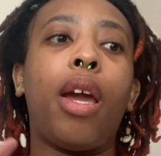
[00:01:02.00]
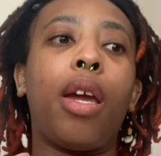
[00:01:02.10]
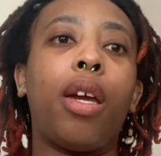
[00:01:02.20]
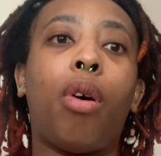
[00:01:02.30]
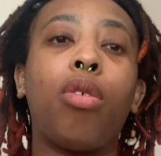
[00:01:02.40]

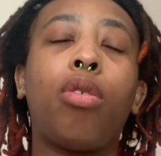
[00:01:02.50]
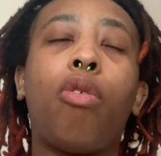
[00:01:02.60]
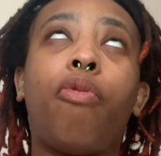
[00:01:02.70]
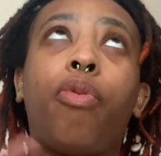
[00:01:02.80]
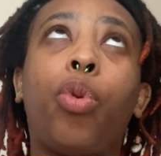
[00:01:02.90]
And
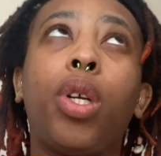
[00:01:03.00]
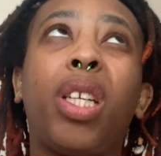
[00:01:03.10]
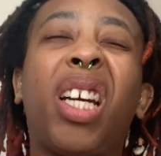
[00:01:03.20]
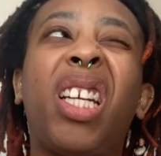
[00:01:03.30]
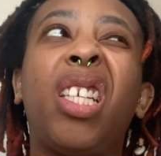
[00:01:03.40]
also
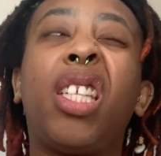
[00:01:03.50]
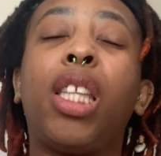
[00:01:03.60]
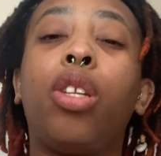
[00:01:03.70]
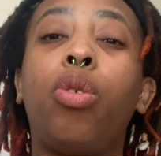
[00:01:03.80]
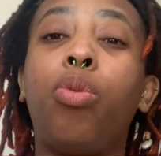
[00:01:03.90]
Fortnite is
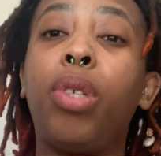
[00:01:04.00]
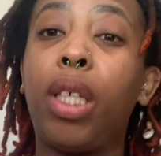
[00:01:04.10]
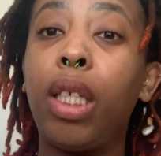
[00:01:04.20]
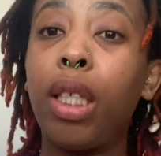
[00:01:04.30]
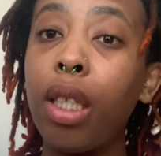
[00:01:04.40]
in the new
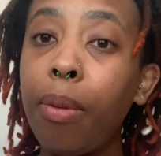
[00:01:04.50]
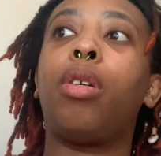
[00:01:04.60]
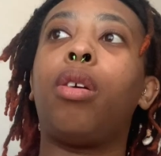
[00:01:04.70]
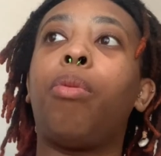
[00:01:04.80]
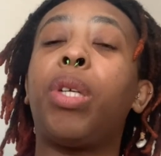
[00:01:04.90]
season,
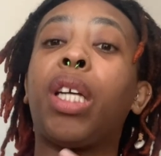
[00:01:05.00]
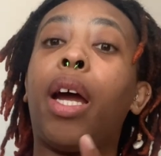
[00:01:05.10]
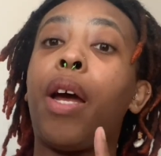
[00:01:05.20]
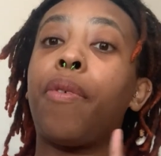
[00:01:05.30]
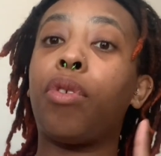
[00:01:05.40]
which I
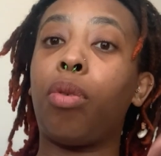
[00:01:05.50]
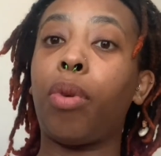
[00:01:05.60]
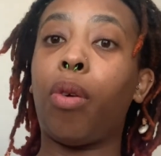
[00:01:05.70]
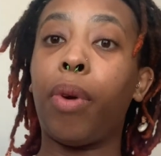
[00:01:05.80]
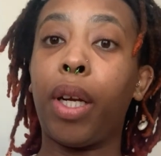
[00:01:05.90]
have
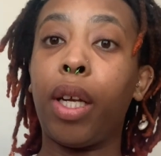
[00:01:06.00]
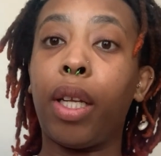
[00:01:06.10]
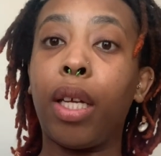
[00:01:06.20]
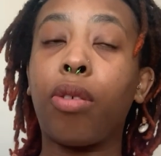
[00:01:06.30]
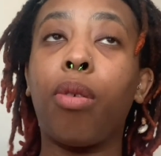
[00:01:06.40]
streamed already
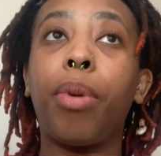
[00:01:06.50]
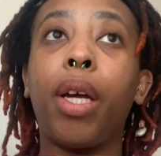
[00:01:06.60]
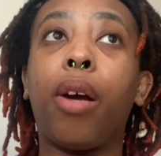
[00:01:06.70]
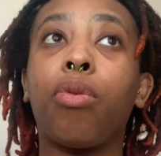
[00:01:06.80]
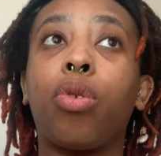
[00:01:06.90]
and that's gonna be out